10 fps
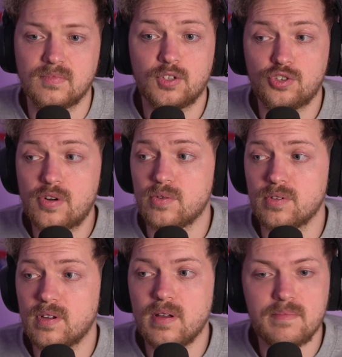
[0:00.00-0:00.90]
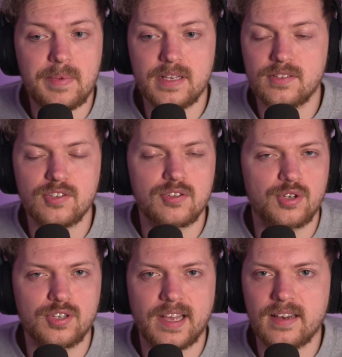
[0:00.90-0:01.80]
True. Maybe it's also a
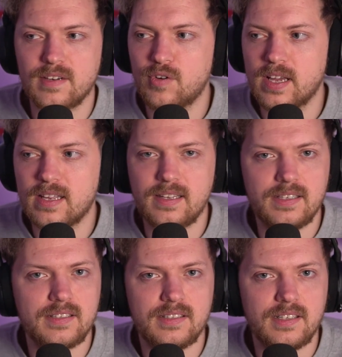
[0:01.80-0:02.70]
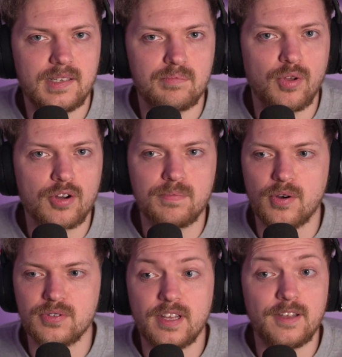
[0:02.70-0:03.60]
good candidate for like an e18e blog
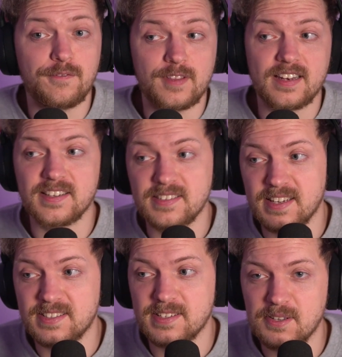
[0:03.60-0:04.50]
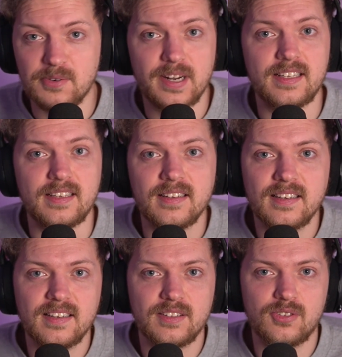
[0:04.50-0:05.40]
post, if that doesn't exist already,
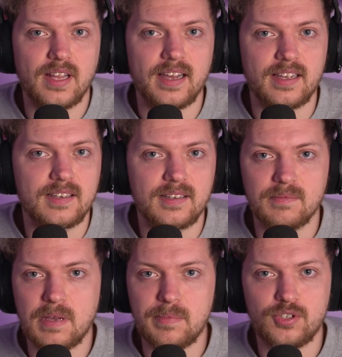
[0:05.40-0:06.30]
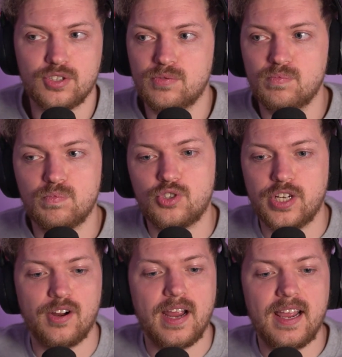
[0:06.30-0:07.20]
to like maybe just
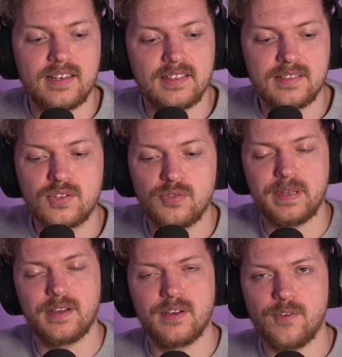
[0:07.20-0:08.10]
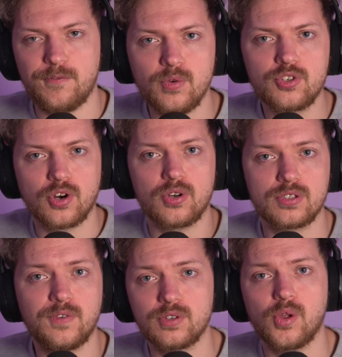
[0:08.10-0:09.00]
share, hey, this could be a future also
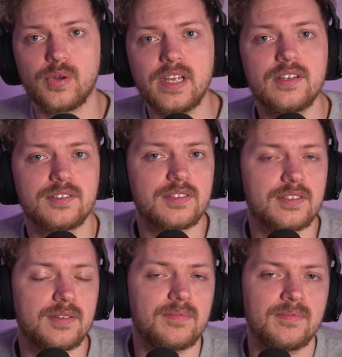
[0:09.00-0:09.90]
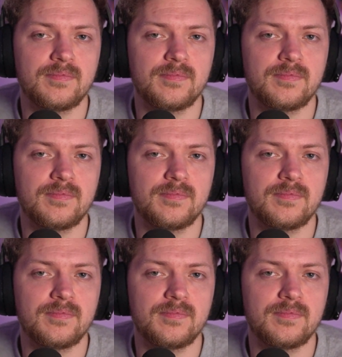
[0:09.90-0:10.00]
for the whole ecosystem.